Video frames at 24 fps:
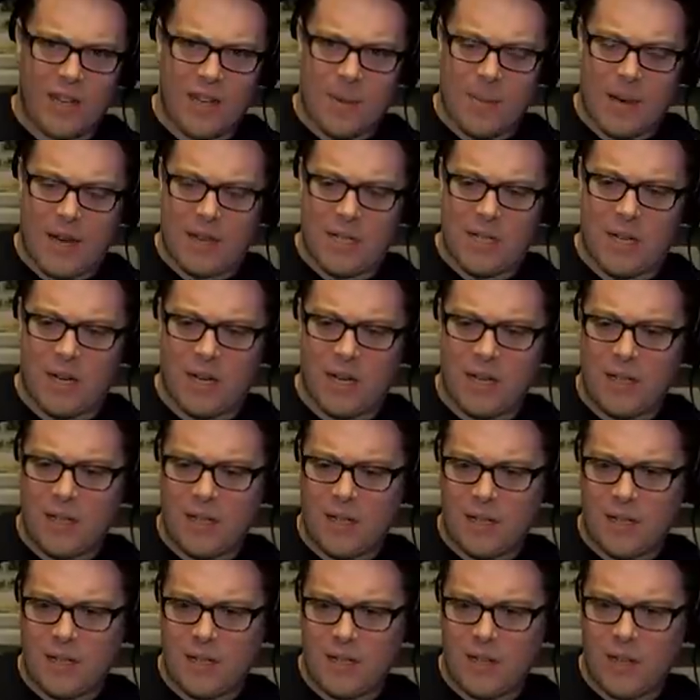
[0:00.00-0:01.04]
Come on, Jerry.
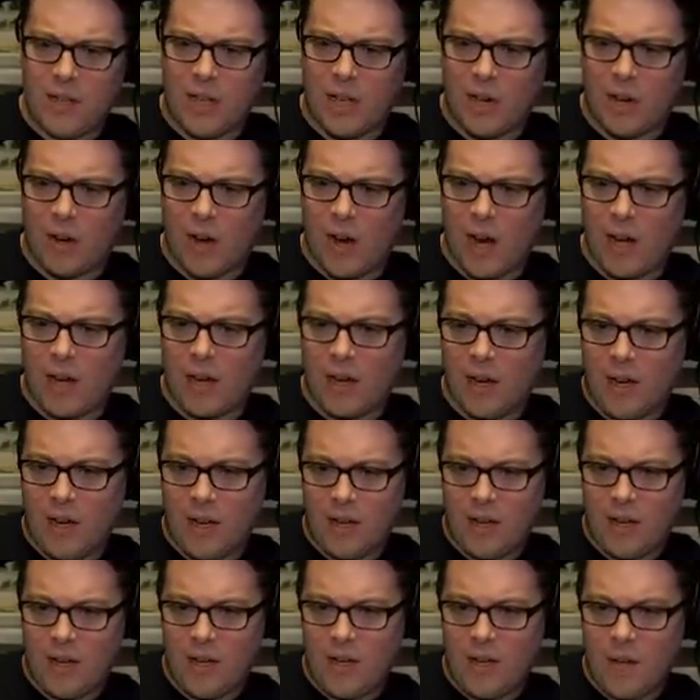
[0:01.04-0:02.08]
Looking great.
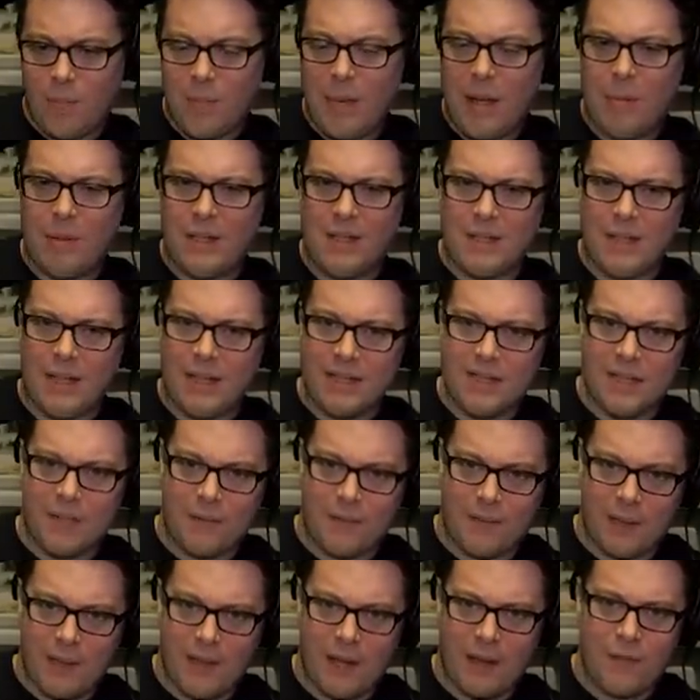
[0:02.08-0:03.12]
Maybe less
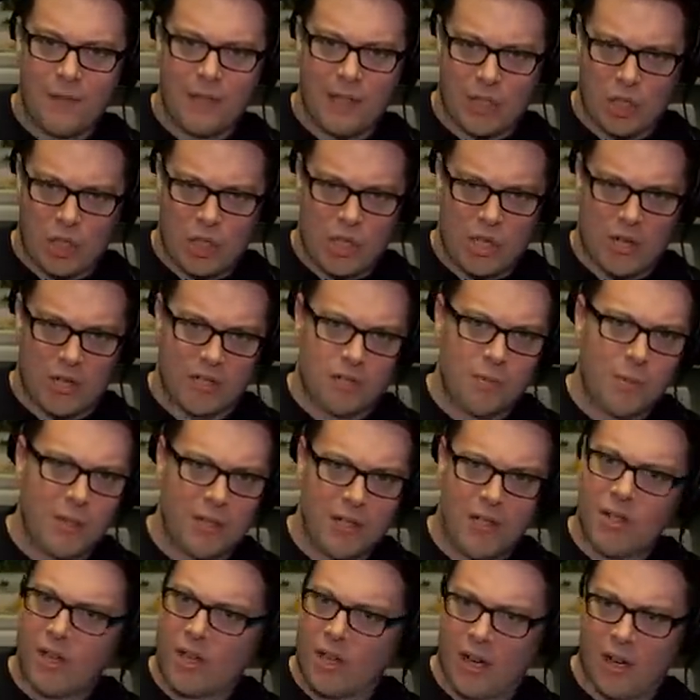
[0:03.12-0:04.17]
aff affliction shirts, but
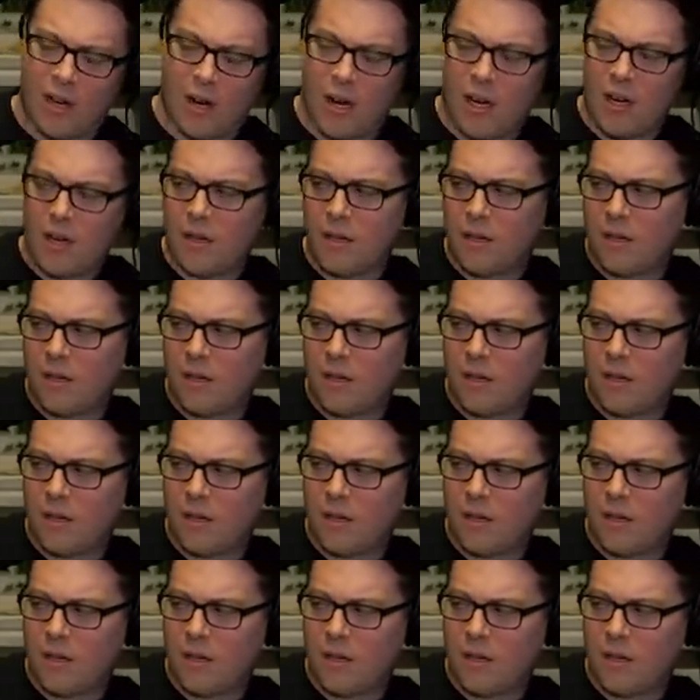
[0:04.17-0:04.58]
you're looking great.